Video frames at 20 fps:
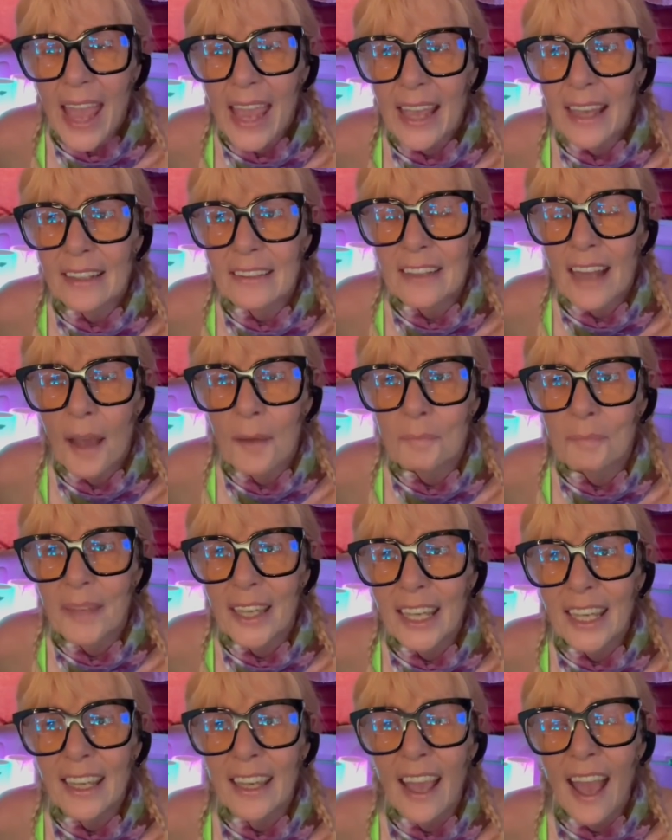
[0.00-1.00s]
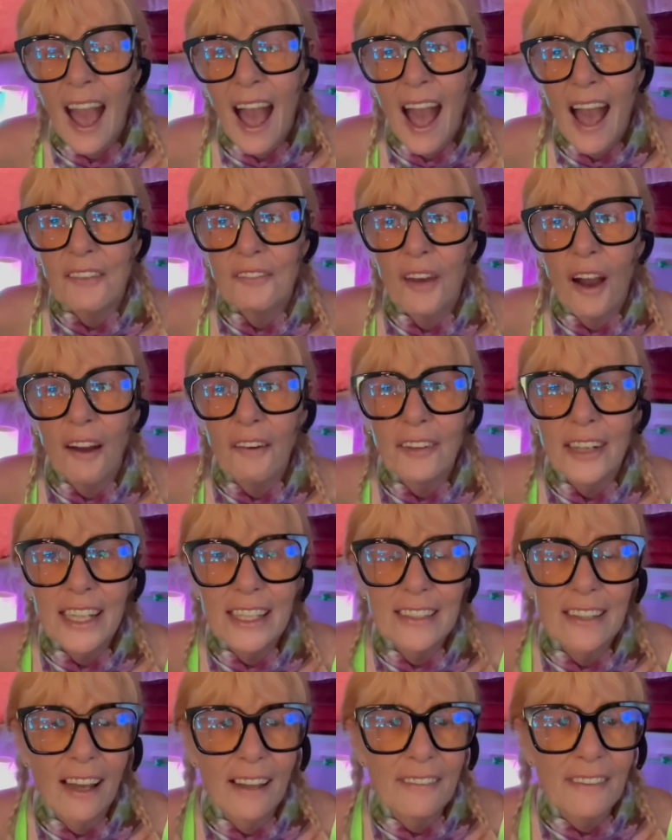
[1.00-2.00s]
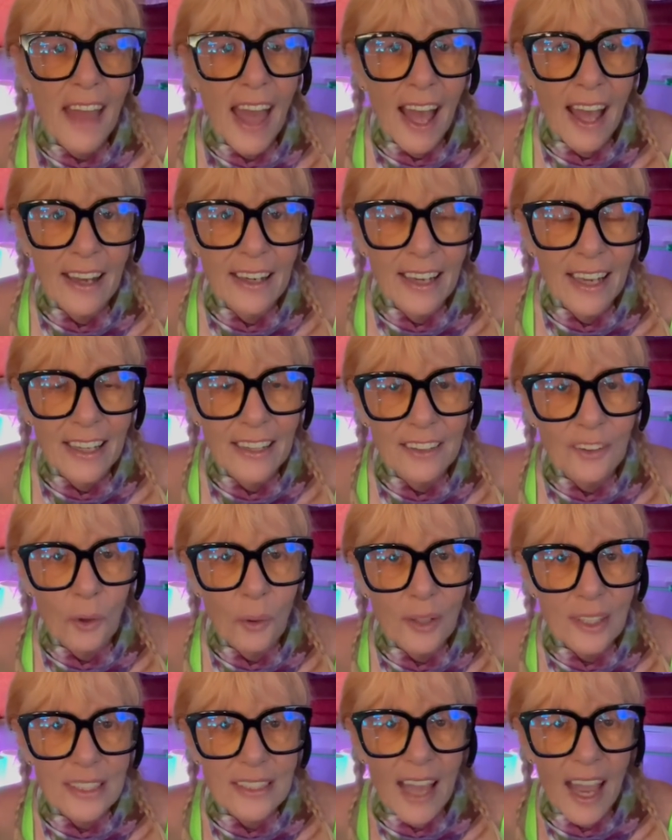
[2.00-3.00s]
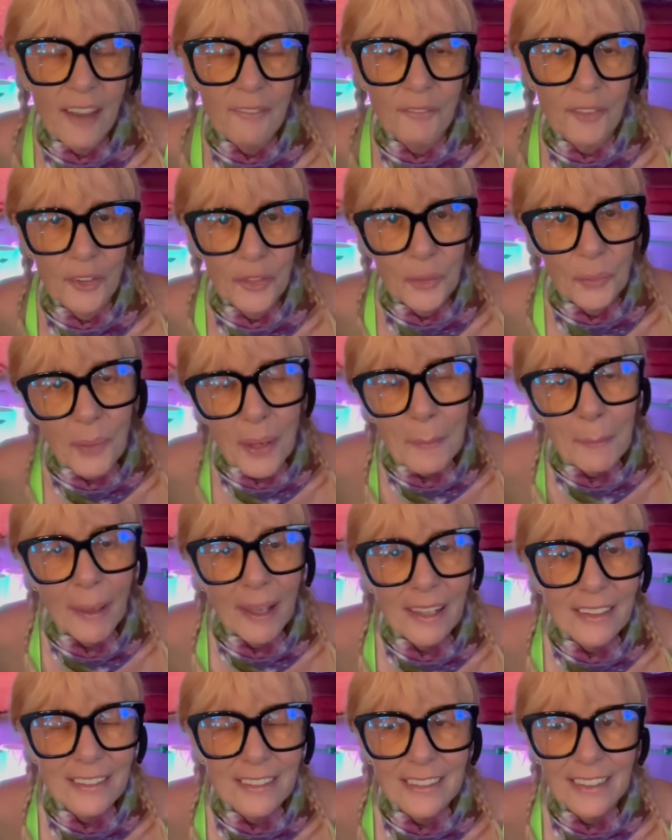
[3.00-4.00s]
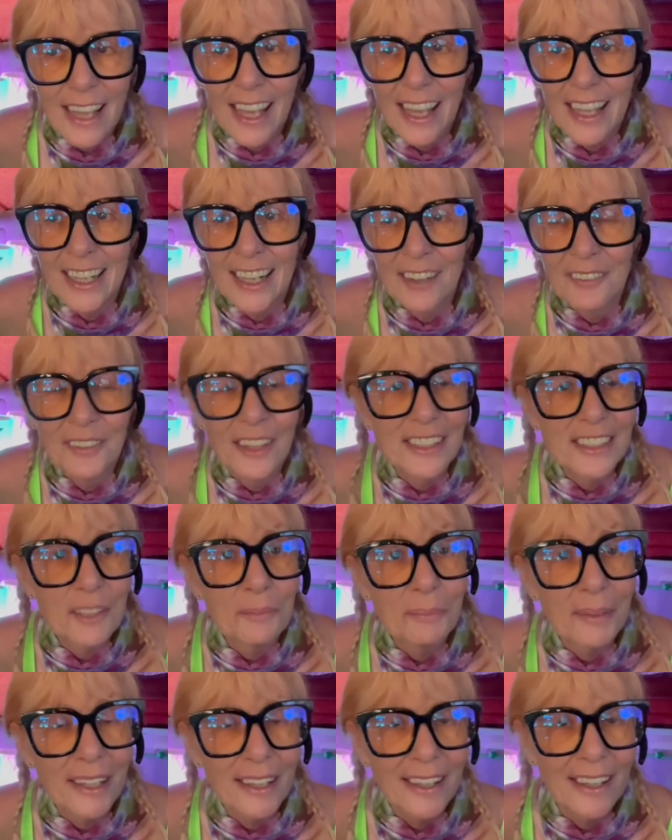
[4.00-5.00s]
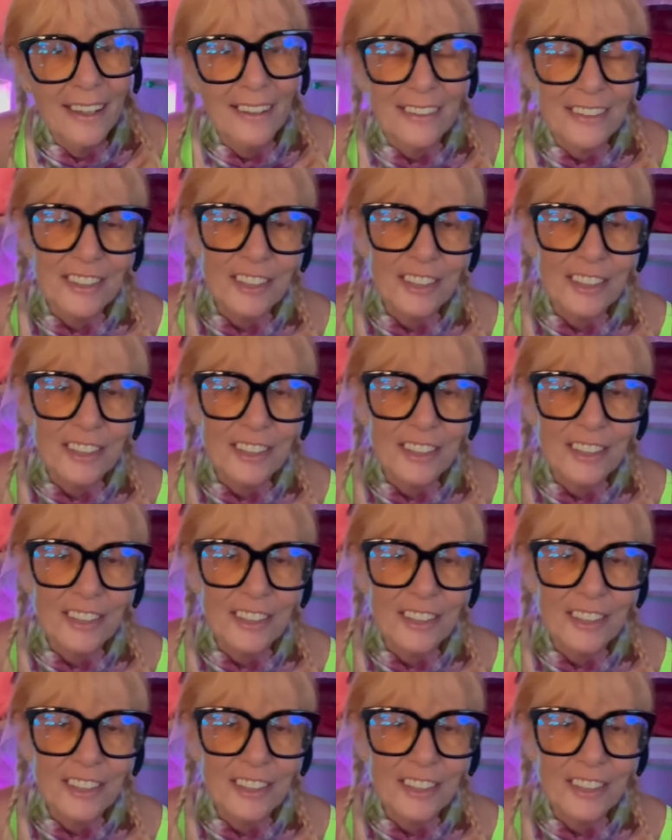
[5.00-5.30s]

And me, I've already done that in Quartzsite for three months and I want to be here.